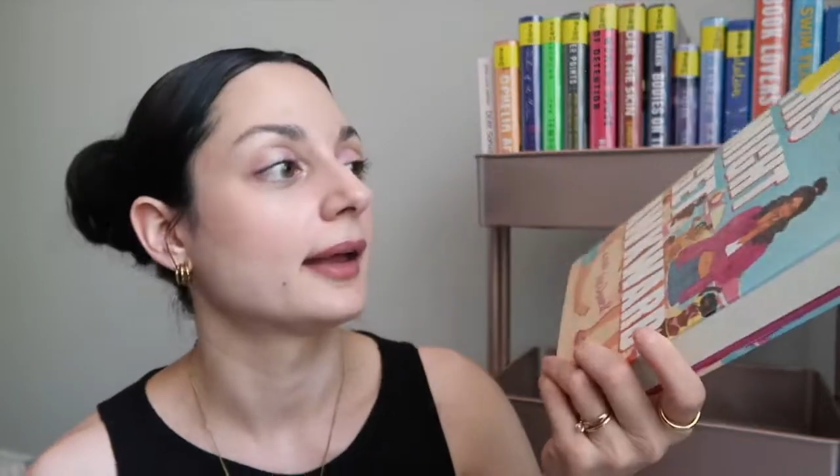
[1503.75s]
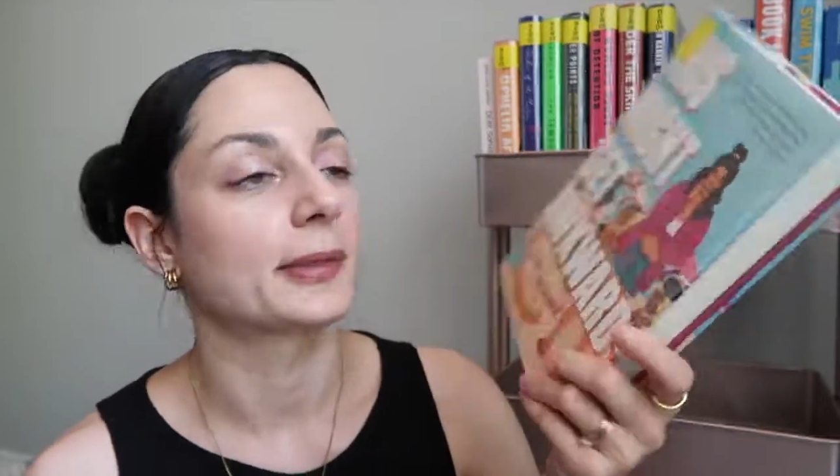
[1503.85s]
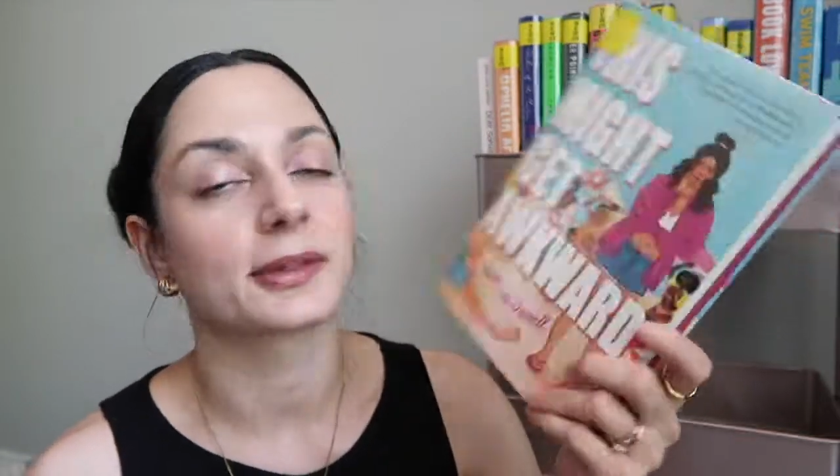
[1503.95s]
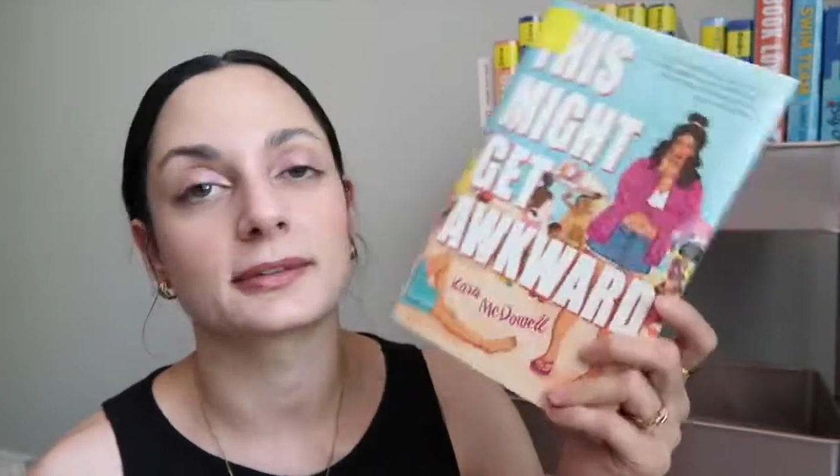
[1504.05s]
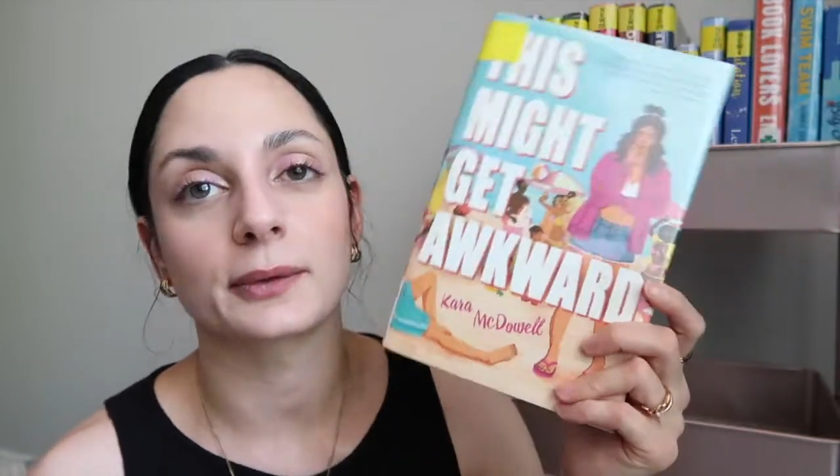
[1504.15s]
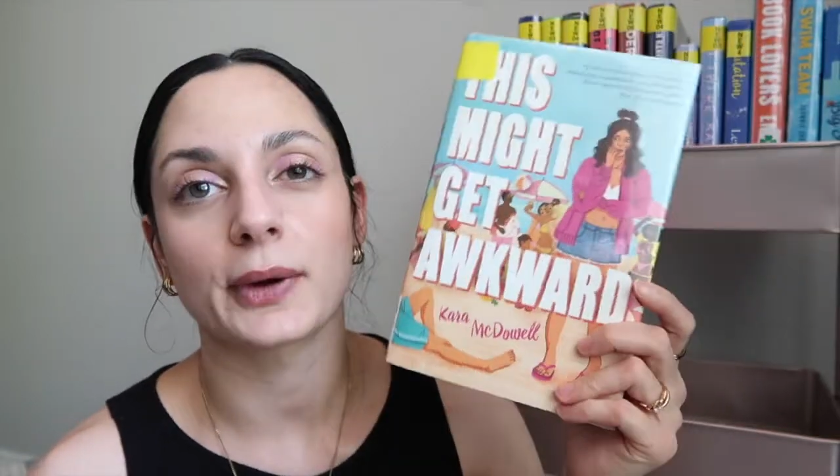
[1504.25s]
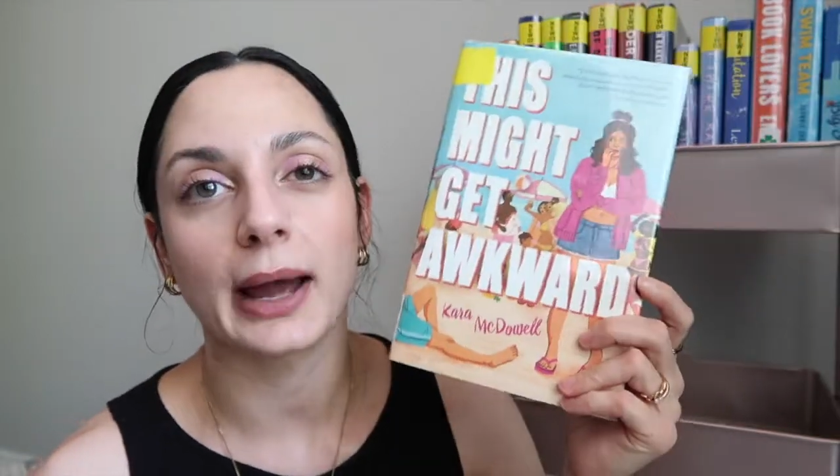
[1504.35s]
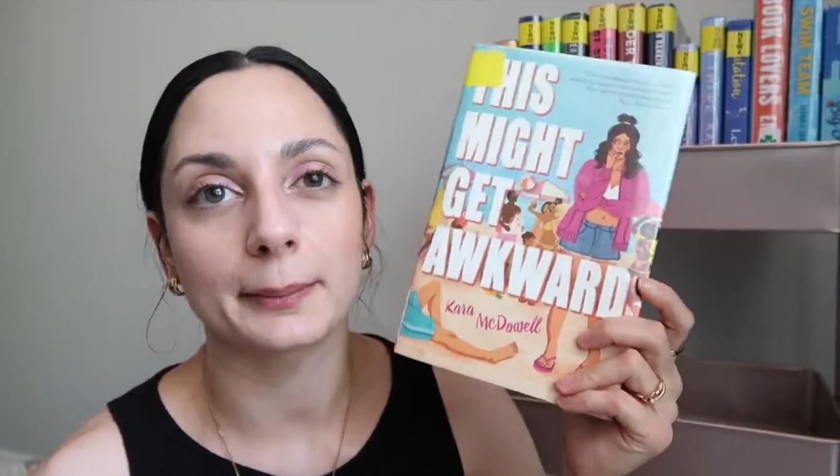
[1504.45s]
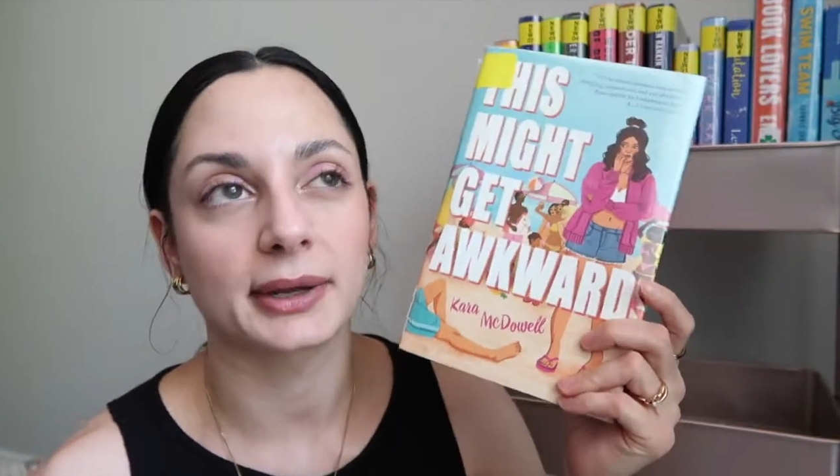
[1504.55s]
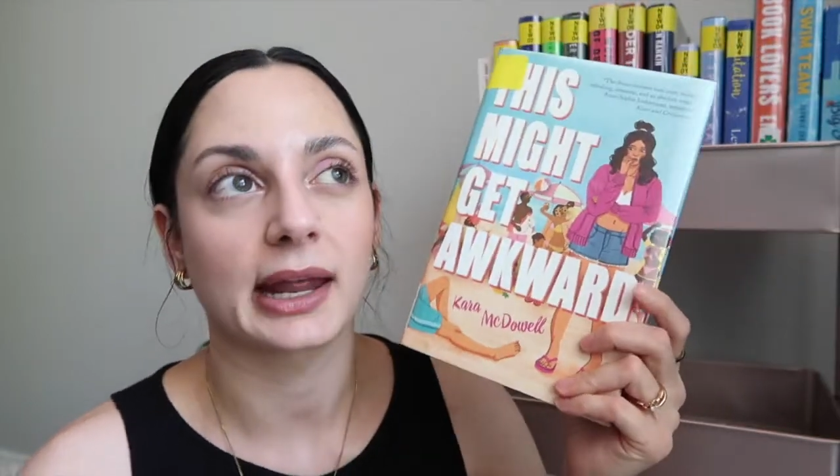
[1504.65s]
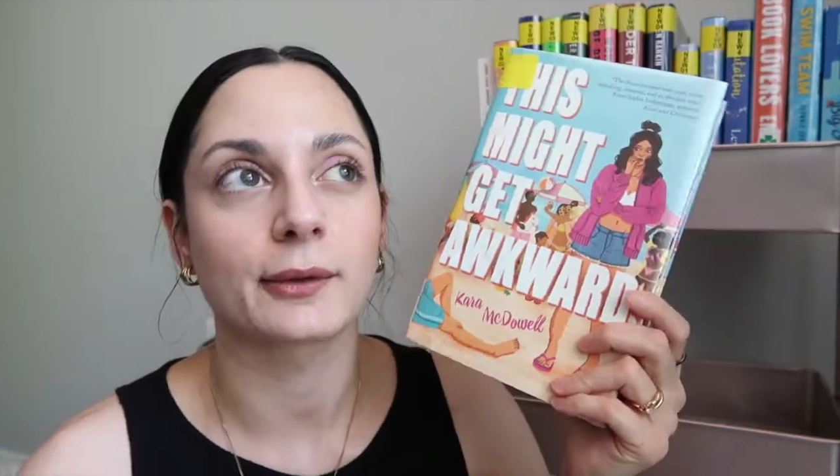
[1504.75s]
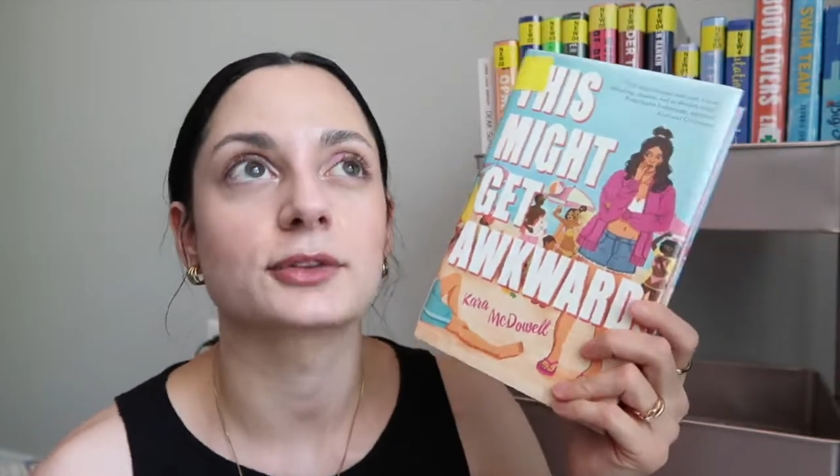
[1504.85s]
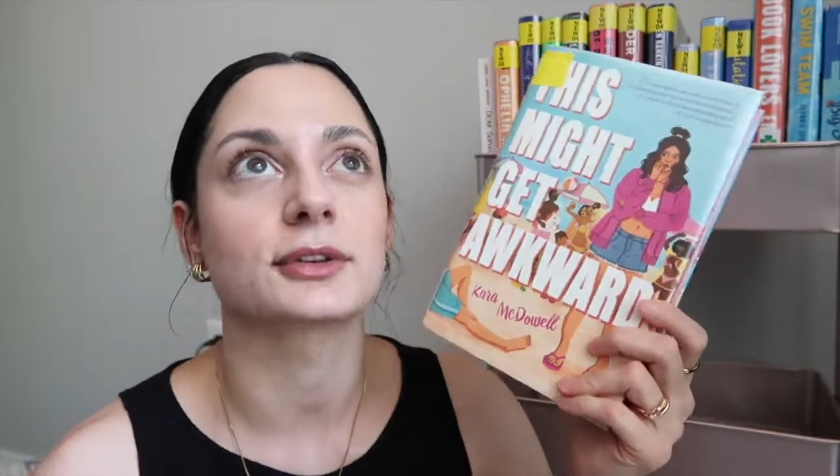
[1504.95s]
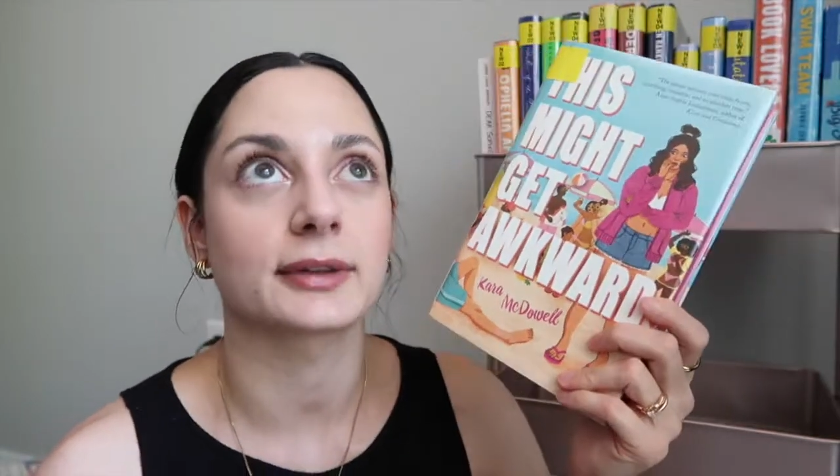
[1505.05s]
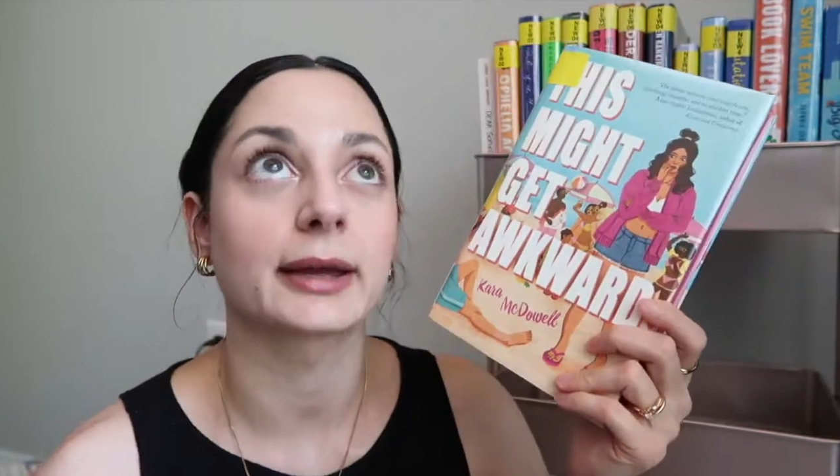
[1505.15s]
The things that were happening, I was
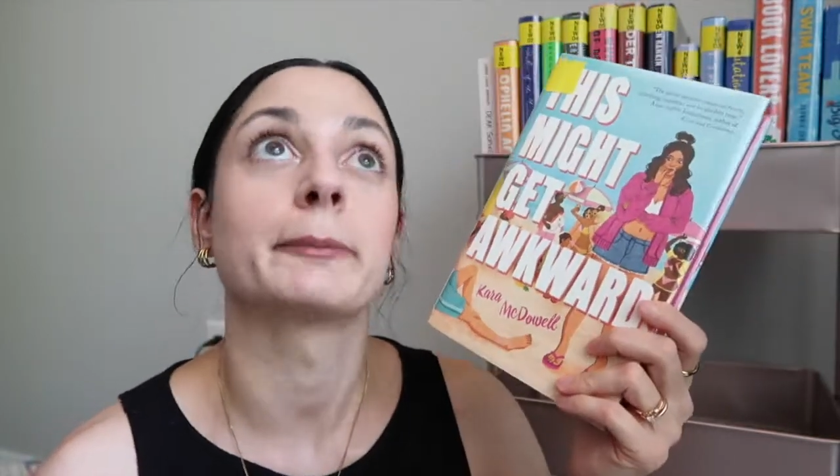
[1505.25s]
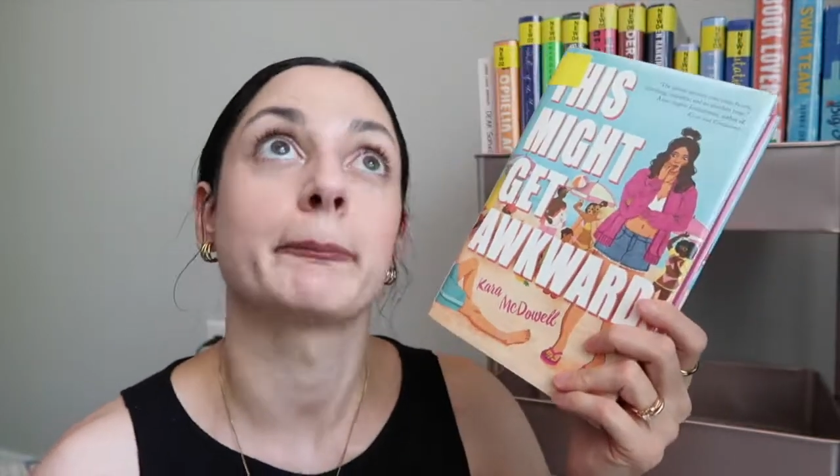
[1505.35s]
just like,